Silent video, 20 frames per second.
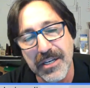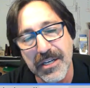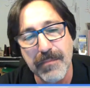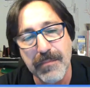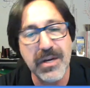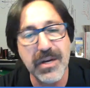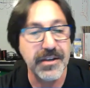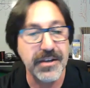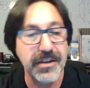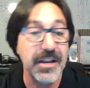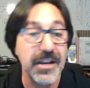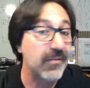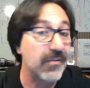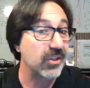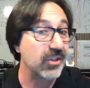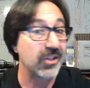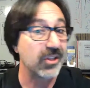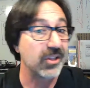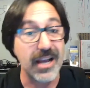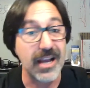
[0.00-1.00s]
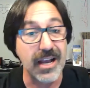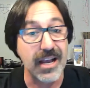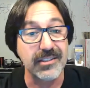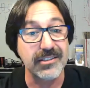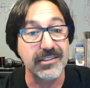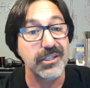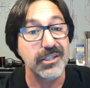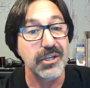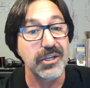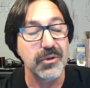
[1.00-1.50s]
but
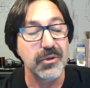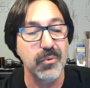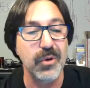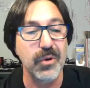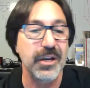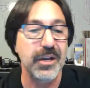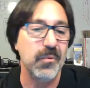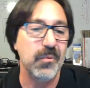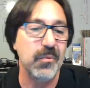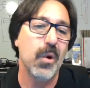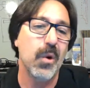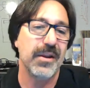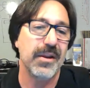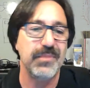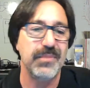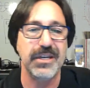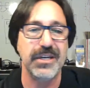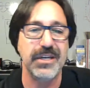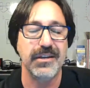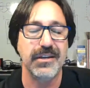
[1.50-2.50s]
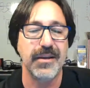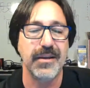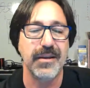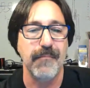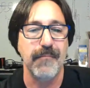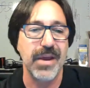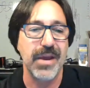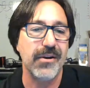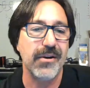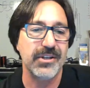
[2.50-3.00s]
nevertheless, we didn't want to be
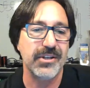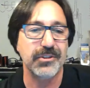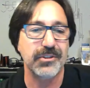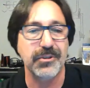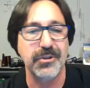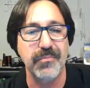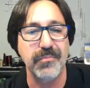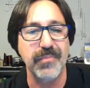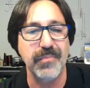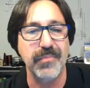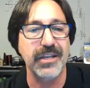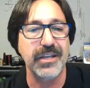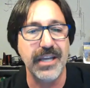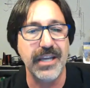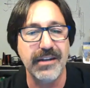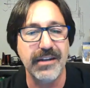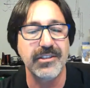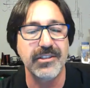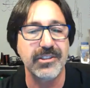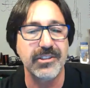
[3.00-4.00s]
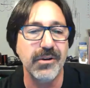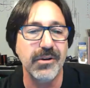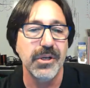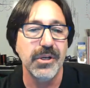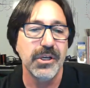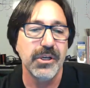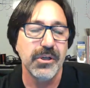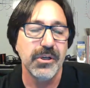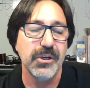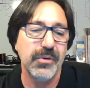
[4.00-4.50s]
embarrassed or humiliated.
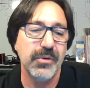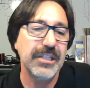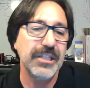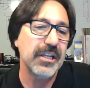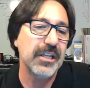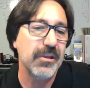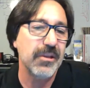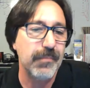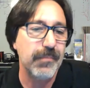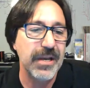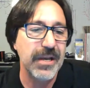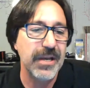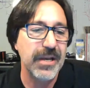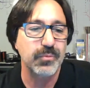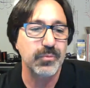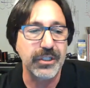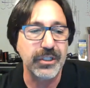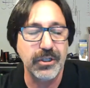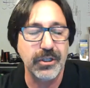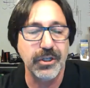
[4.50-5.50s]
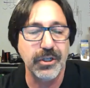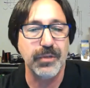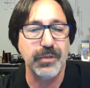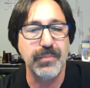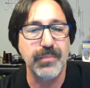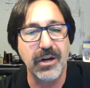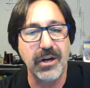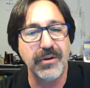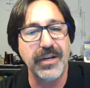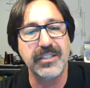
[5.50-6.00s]
So we did the best we could,
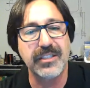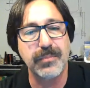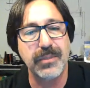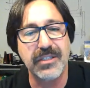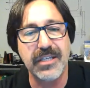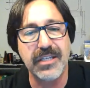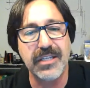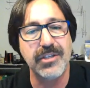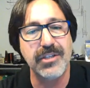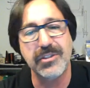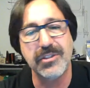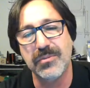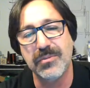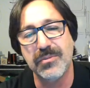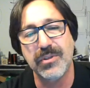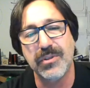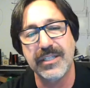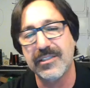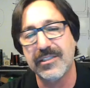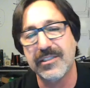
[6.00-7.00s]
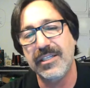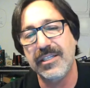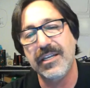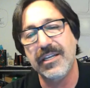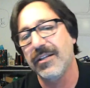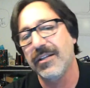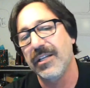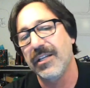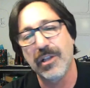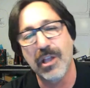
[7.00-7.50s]
but our expectations were
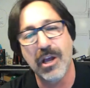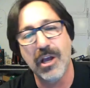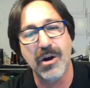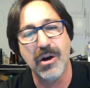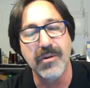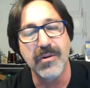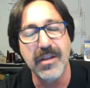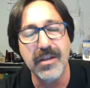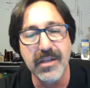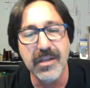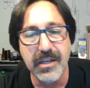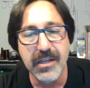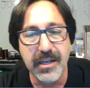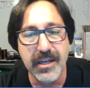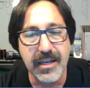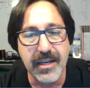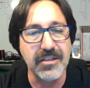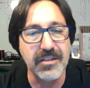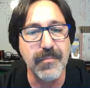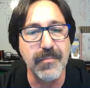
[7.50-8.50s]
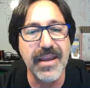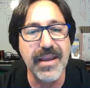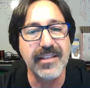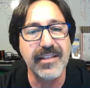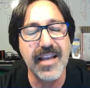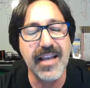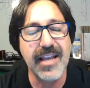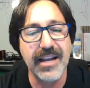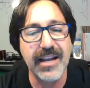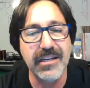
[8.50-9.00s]
exceedingly low. And to make
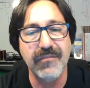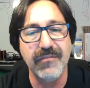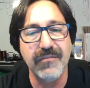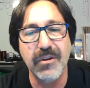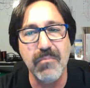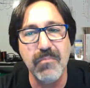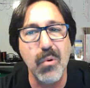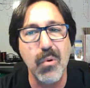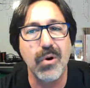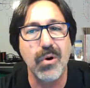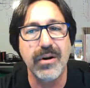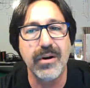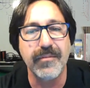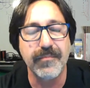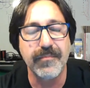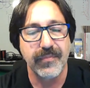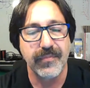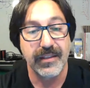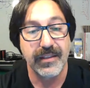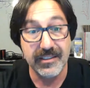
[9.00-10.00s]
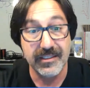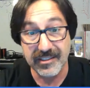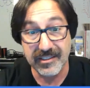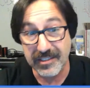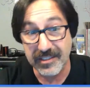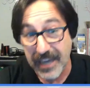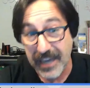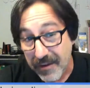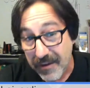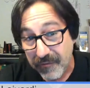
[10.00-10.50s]
that even more
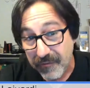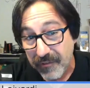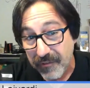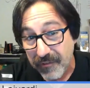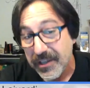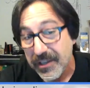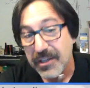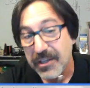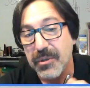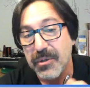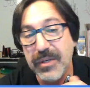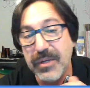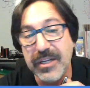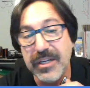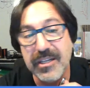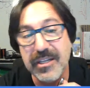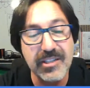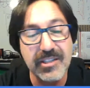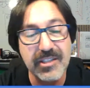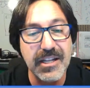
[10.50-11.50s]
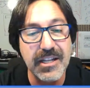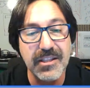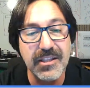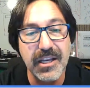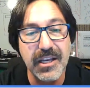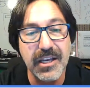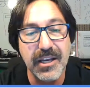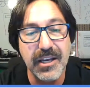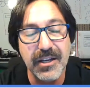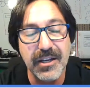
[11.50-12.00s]
safe, we decided
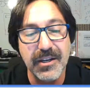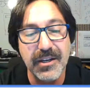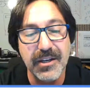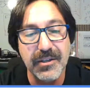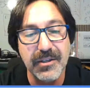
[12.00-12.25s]
that,